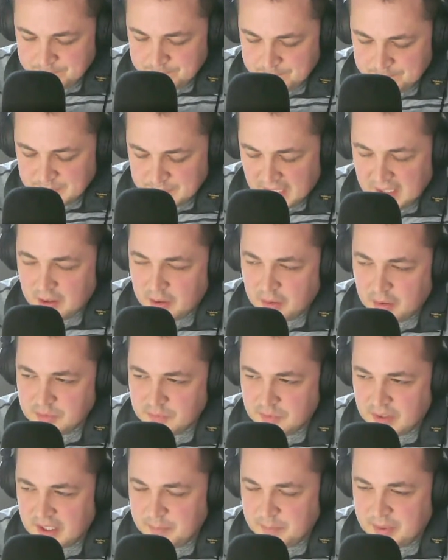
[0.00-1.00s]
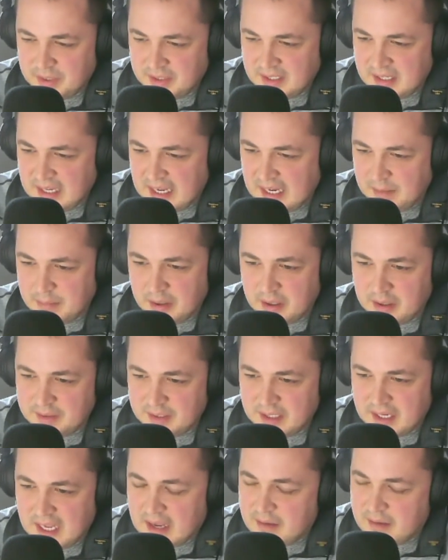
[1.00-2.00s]
I don't know. I was ready to bet the 80, but I don't
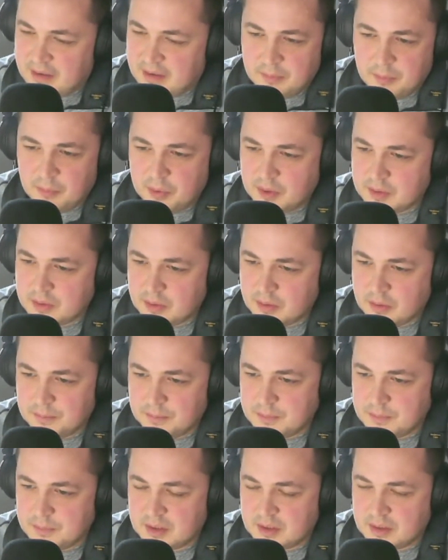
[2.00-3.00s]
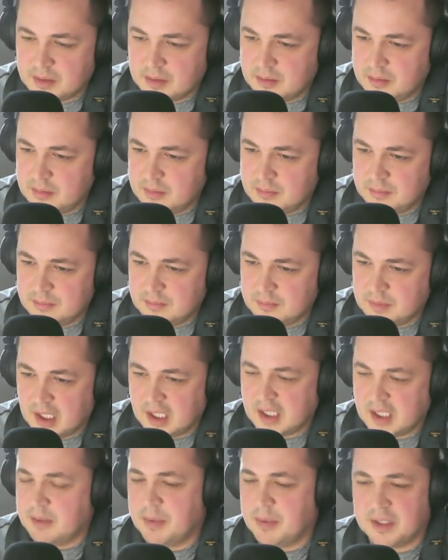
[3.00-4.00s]
think I have it anymore. So I'm just not
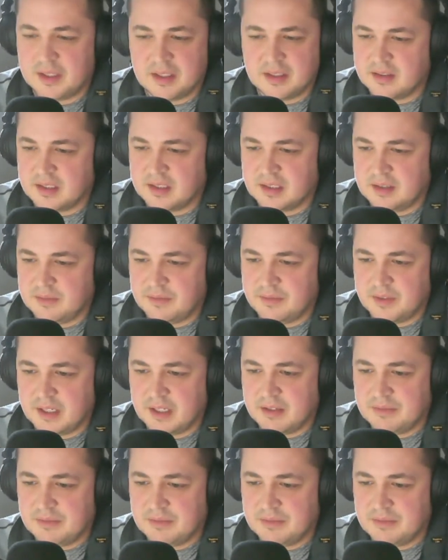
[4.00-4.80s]
going to bet the 65.